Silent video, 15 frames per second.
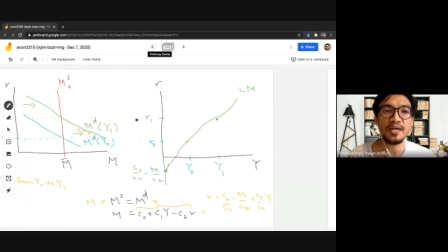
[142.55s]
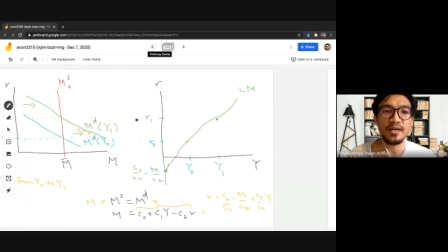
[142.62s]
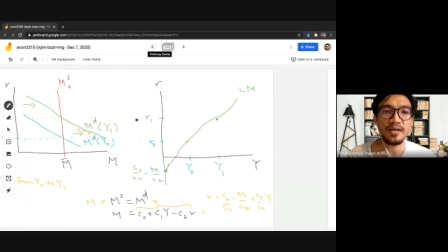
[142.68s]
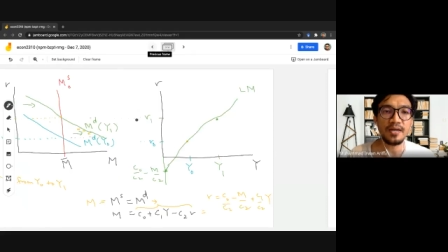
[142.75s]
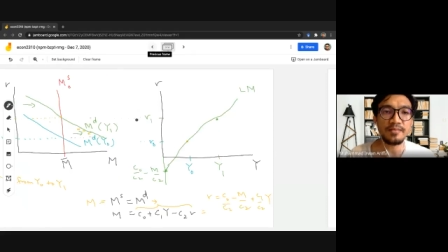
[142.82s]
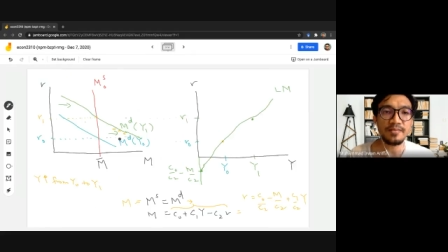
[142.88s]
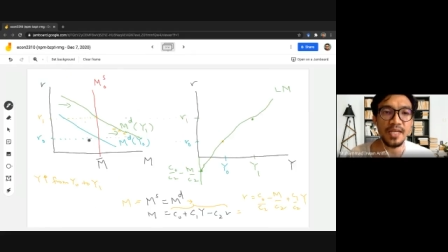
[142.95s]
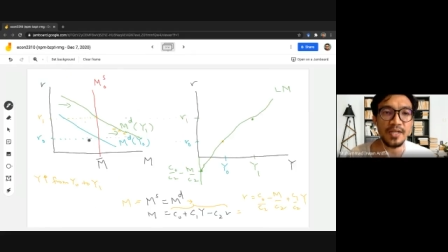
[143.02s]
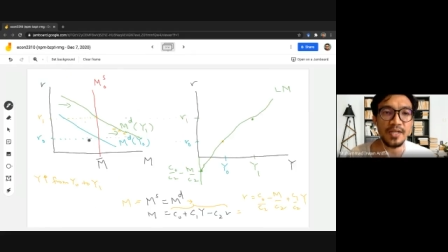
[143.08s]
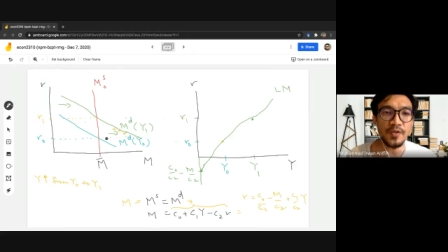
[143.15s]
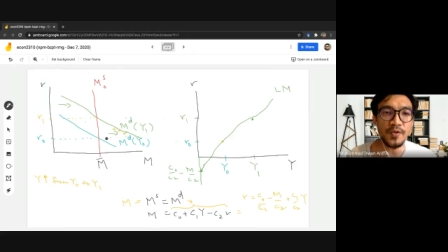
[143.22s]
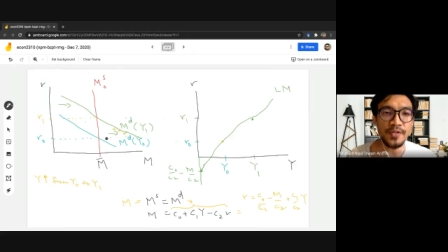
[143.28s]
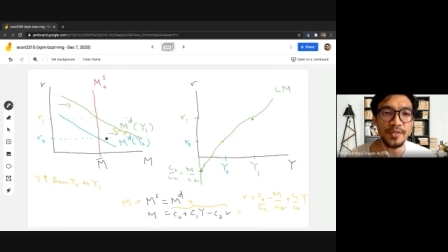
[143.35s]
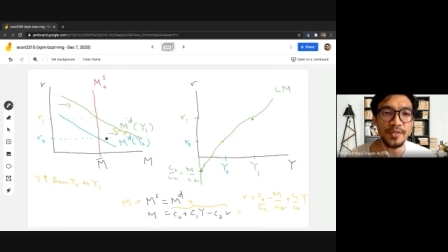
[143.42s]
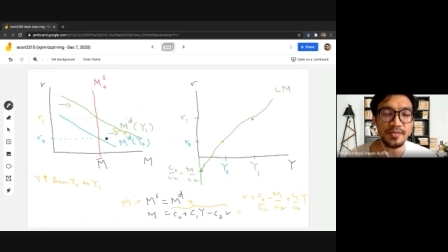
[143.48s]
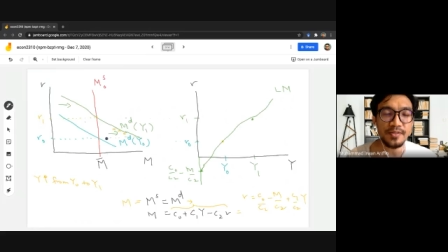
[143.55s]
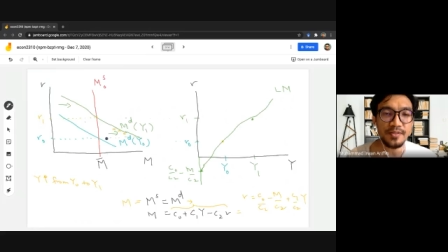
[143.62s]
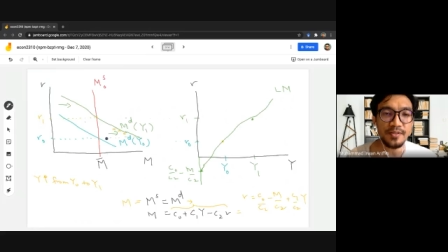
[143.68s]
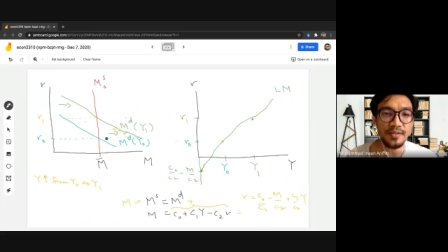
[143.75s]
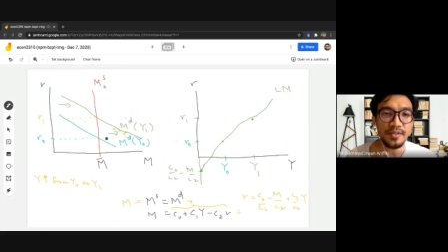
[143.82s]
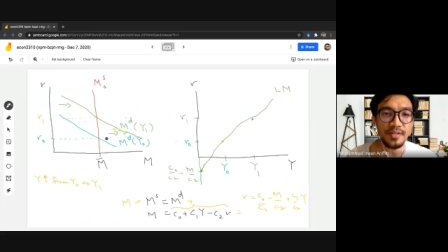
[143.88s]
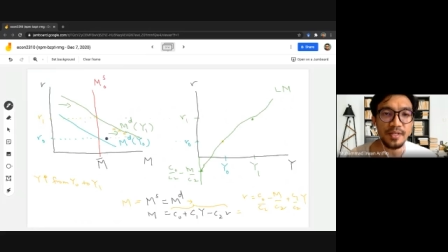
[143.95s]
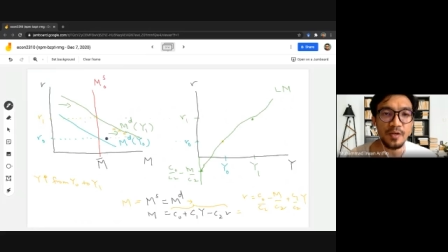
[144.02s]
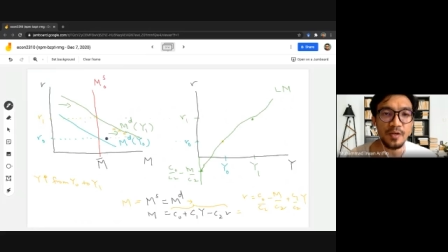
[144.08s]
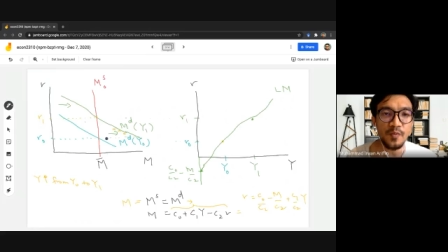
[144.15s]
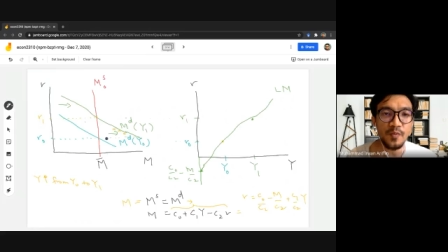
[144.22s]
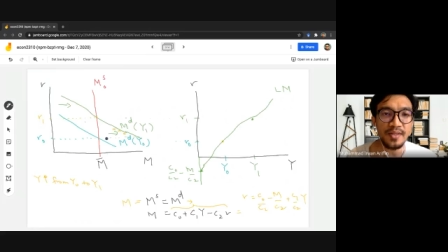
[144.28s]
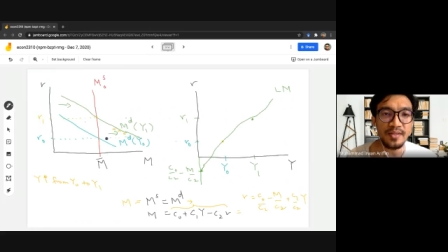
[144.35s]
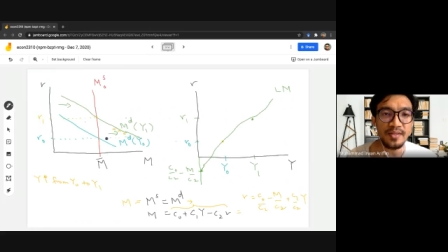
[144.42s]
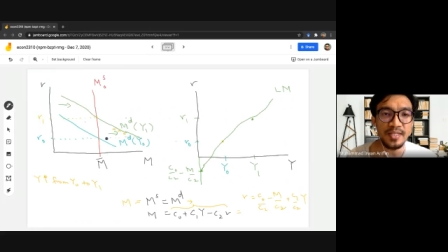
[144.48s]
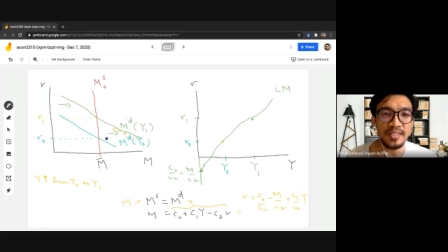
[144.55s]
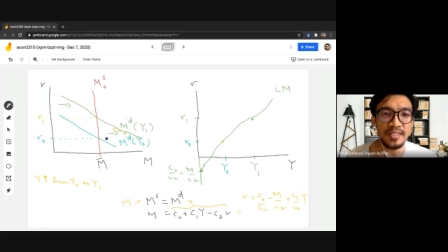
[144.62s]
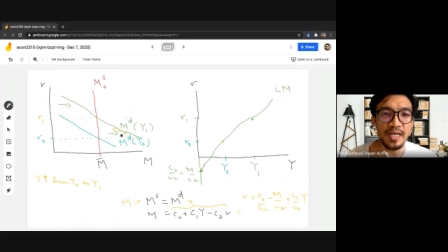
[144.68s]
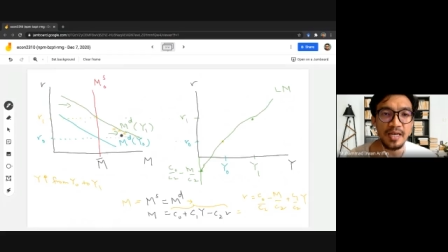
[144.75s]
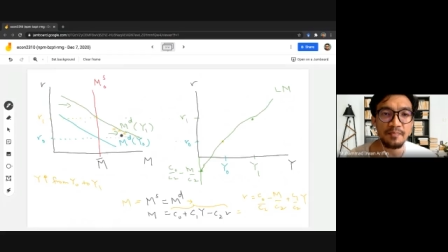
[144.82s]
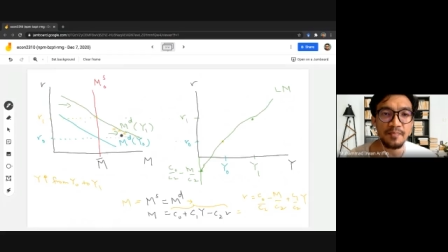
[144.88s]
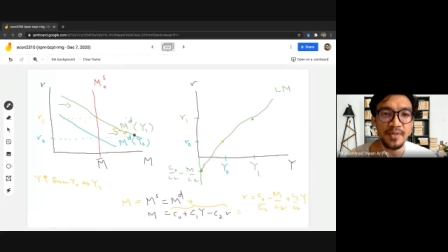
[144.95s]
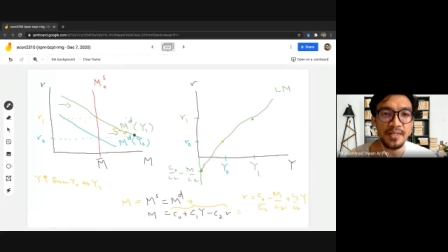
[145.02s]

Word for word: Um, take note, okay, when this happened,